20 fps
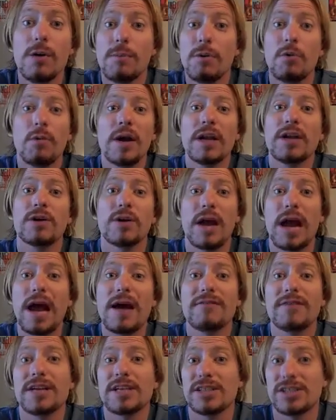But when you're
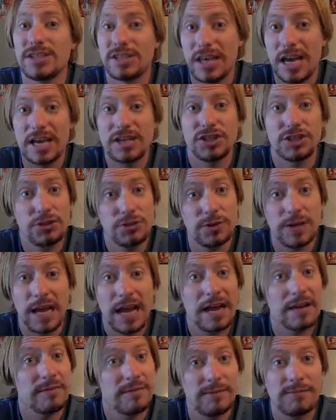having a sketch and you
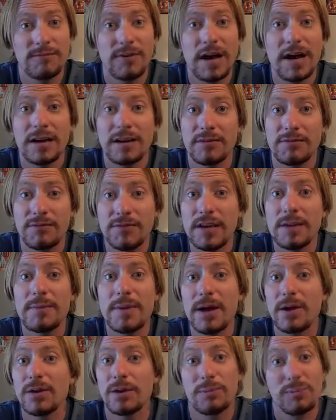can't even find a
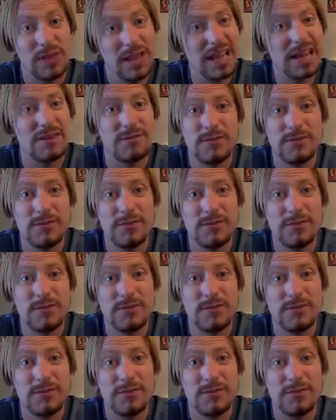female to play a